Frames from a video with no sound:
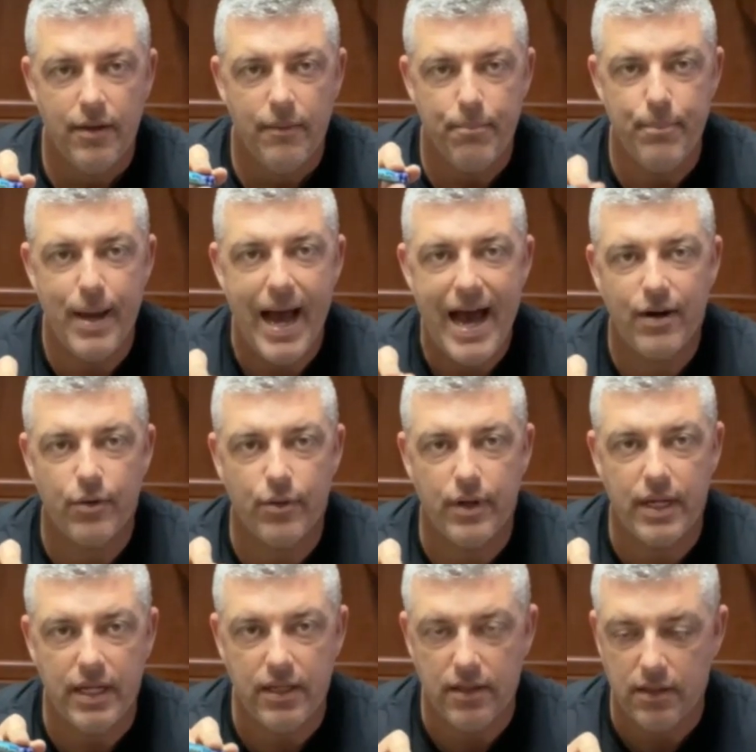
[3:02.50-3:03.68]

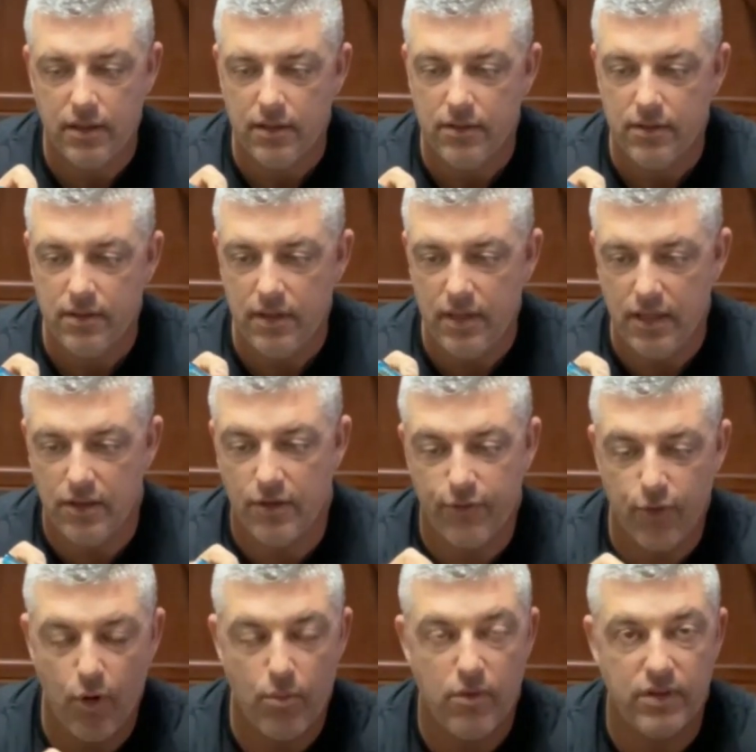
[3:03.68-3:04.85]
battery in the
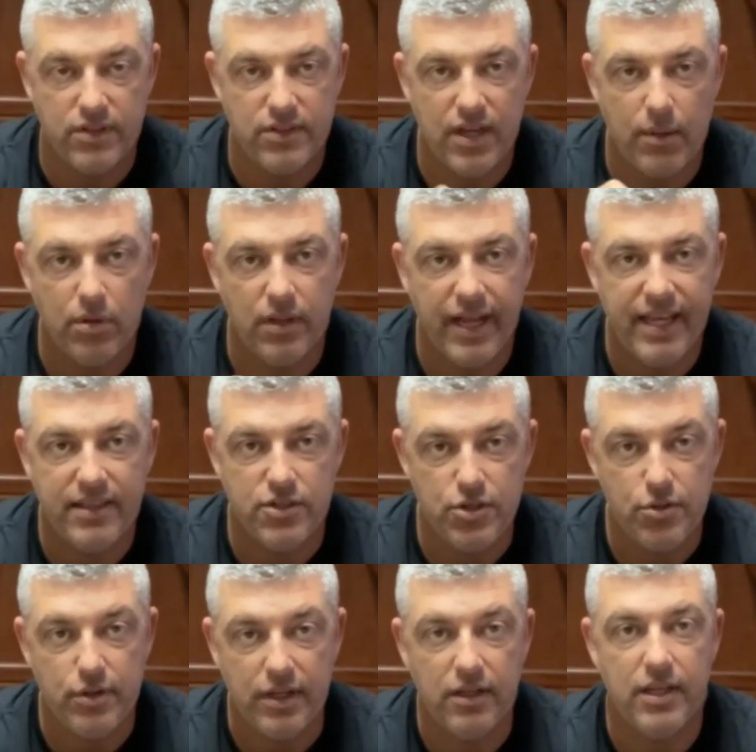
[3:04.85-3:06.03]
form of a AA that you
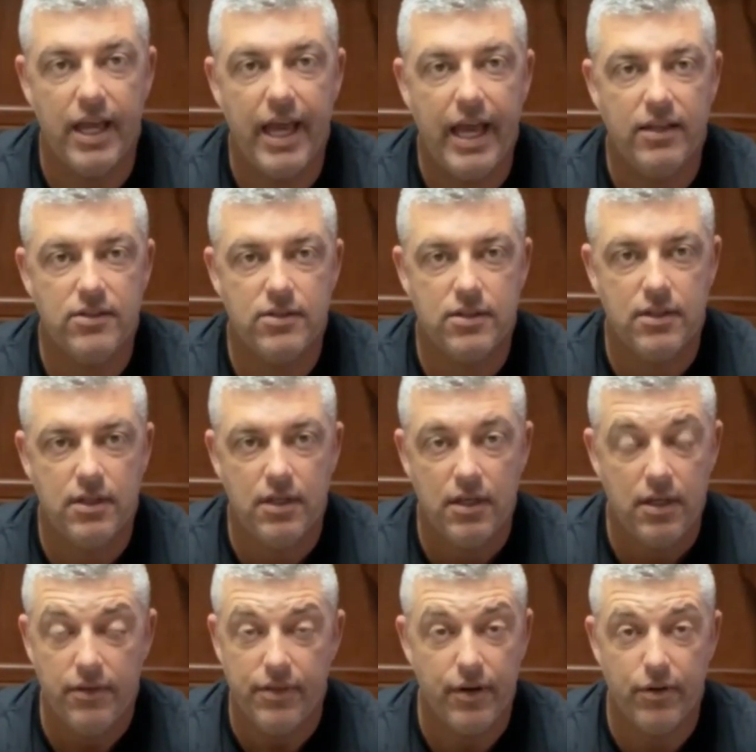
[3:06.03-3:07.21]
can get.
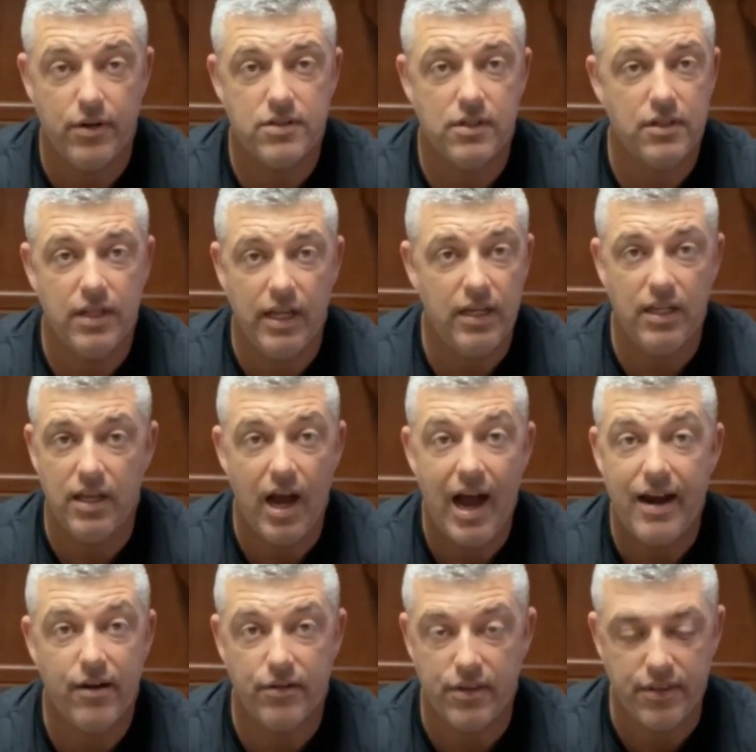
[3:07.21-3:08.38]
There isn't any
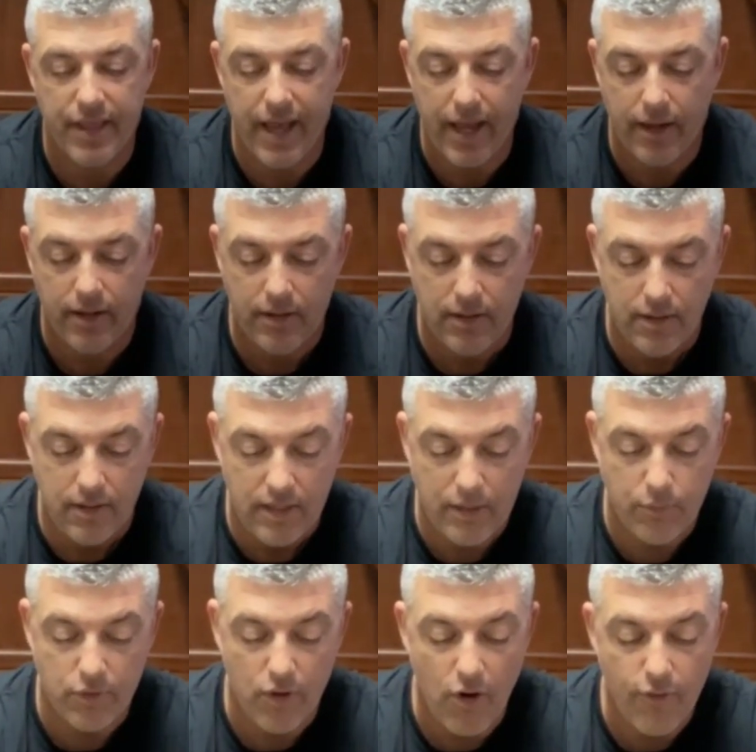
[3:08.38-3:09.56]
higher than that. And
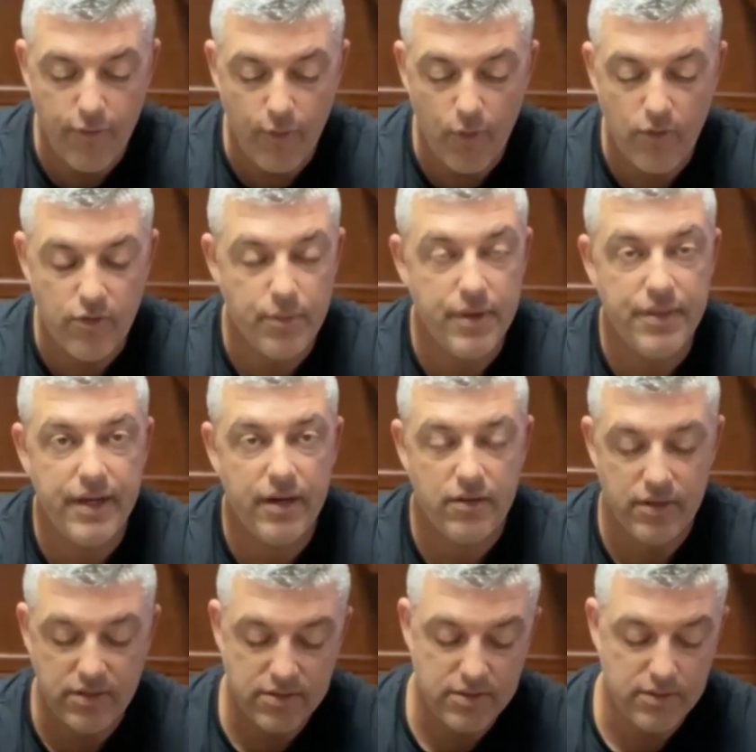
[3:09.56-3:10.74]
with all 4 of them in there,
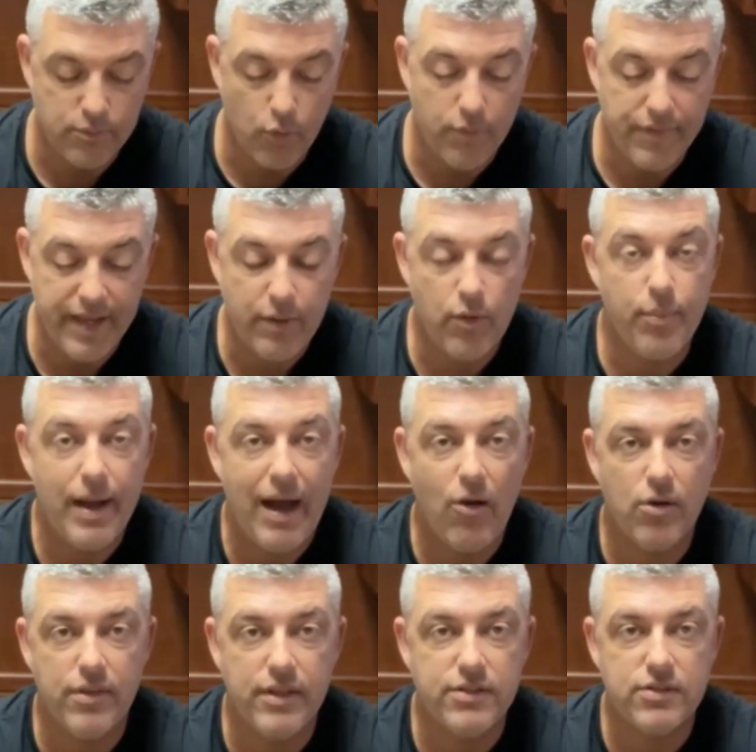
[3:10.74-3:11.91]
they will
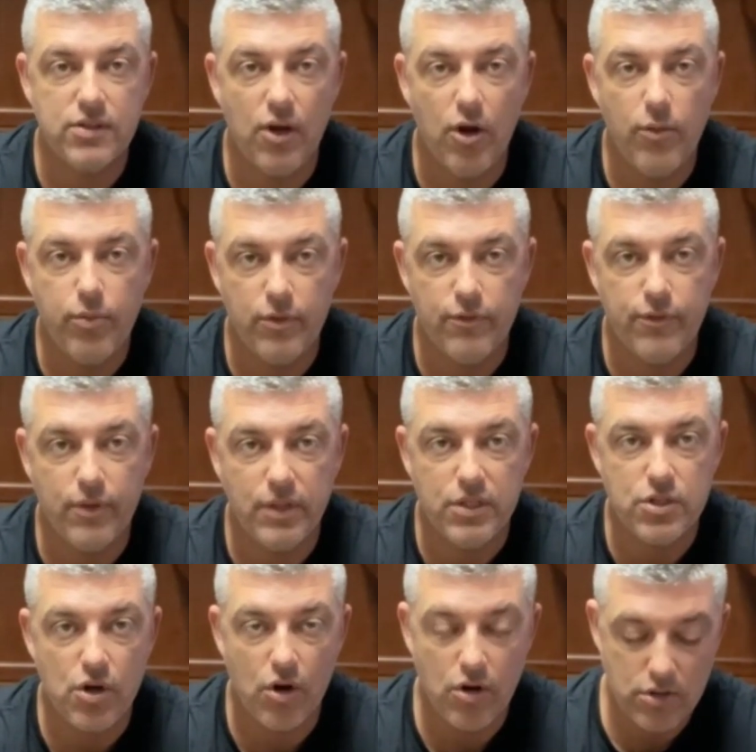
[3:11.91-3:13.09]
power this scope when fully
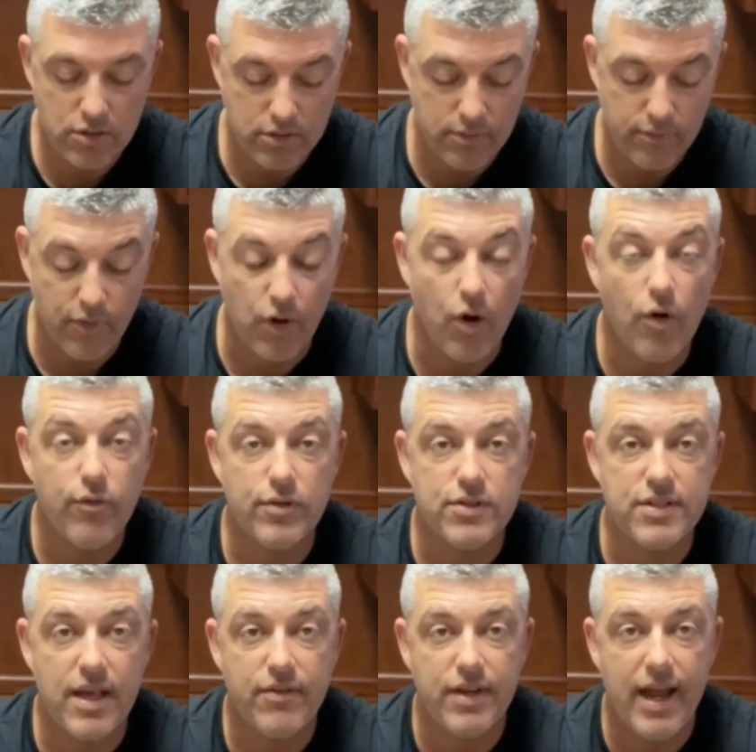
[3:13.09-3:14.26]
charged for over
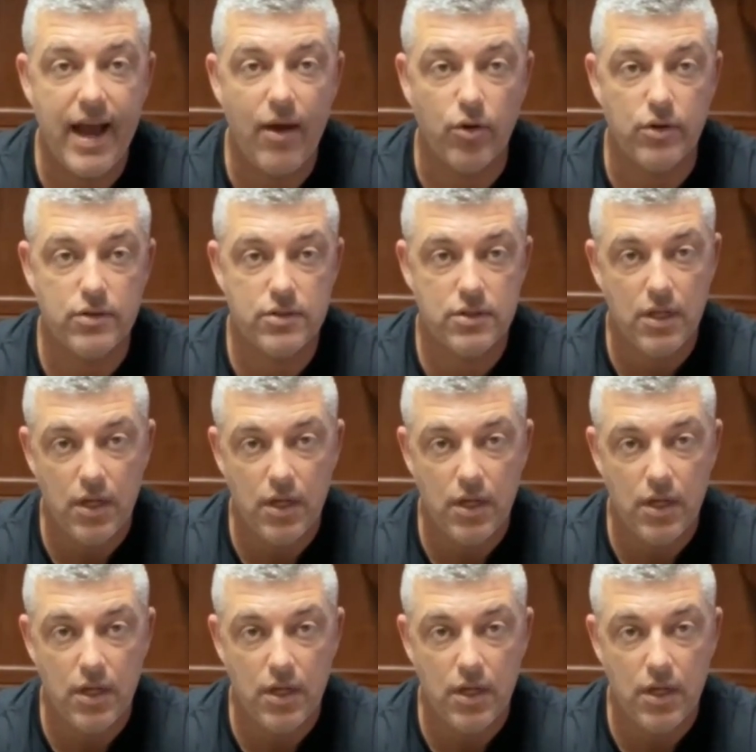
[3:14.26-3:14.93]
7 hours.